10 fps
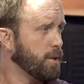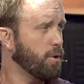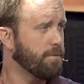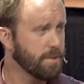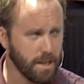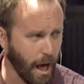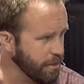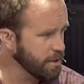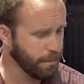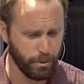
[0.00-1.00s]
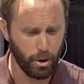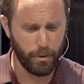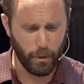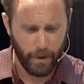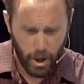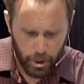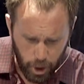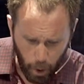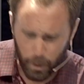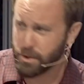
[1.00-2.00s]
You have nothing to prove. You have
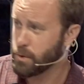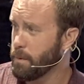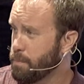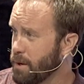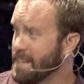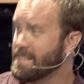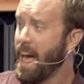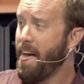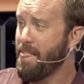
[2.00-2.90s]
no one to impress.